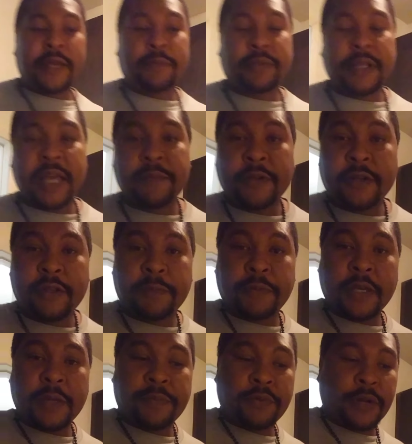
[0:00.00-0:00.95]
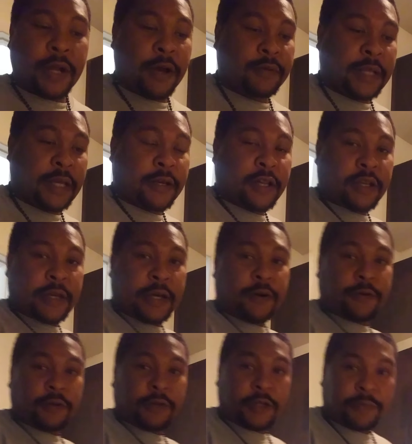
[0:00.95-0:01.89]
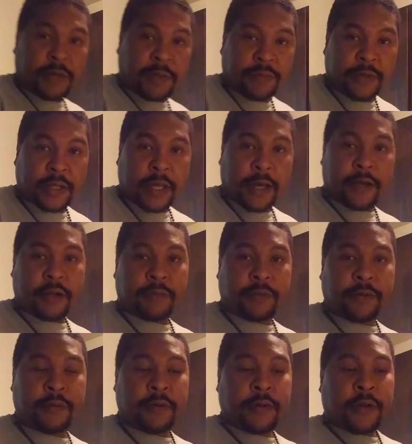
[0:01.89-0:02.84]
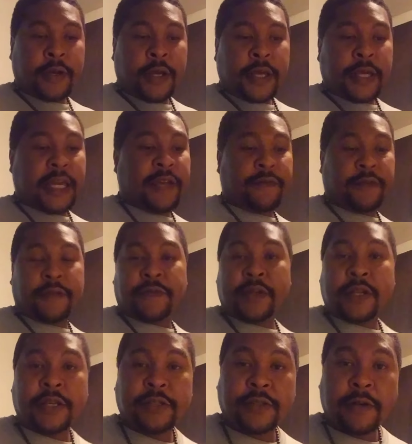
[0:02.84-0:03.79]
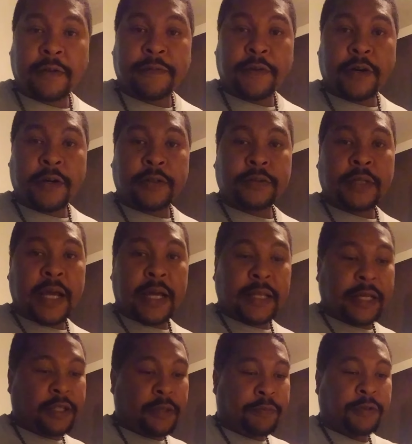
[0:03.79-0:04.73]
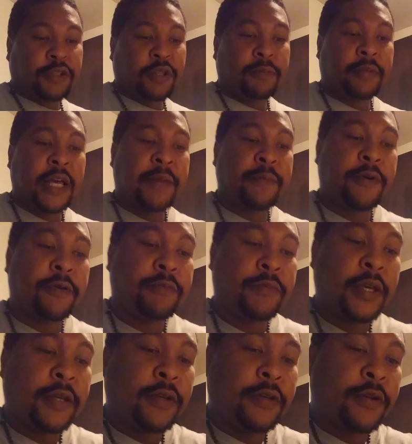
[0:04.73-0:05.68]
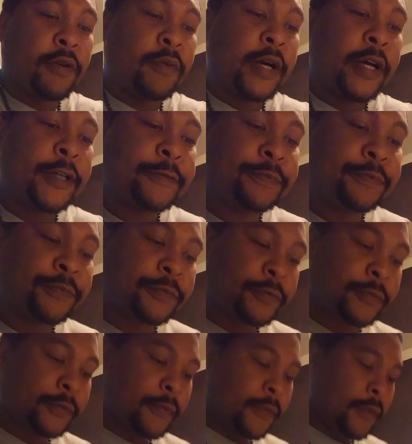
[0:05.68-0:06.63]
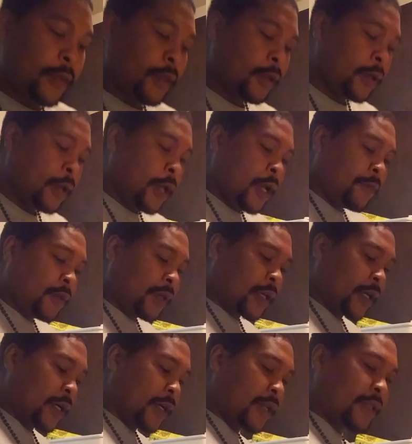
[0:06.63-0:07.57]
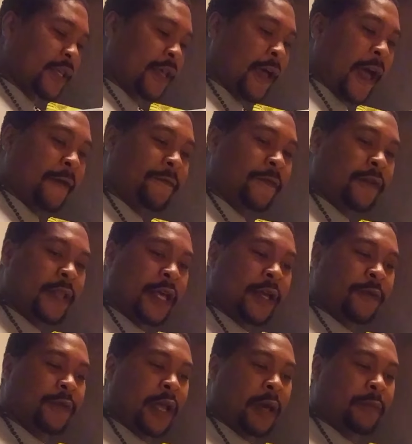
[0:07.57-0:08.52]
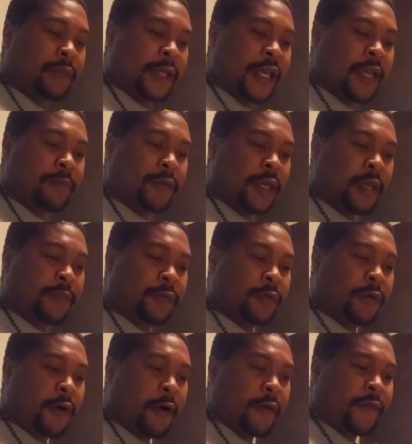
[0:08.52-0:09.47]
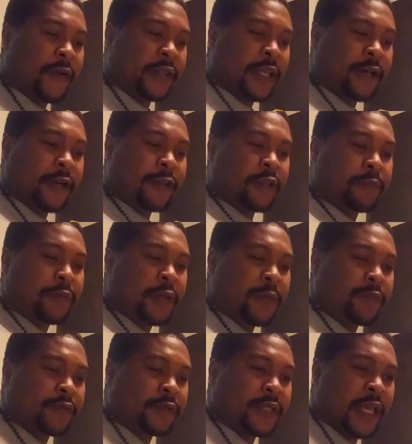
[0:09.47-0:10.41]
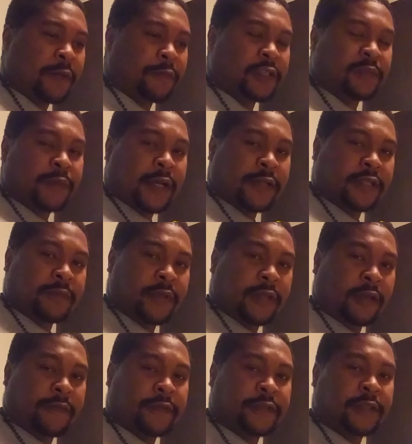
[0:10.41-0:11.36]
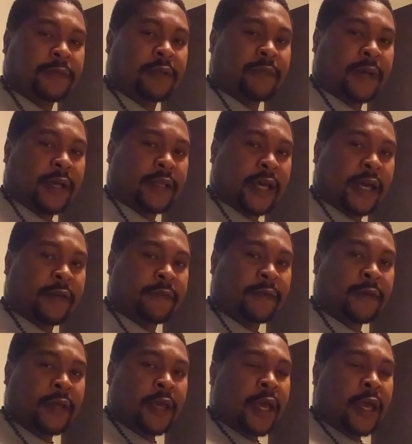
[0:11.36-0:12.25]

blaming other people and I don't like holding other people accountable, even if it is their fault, I like to put the blame on me. You know why? Because I feel like when I blame people or if I let other people take responsibility for something in my life,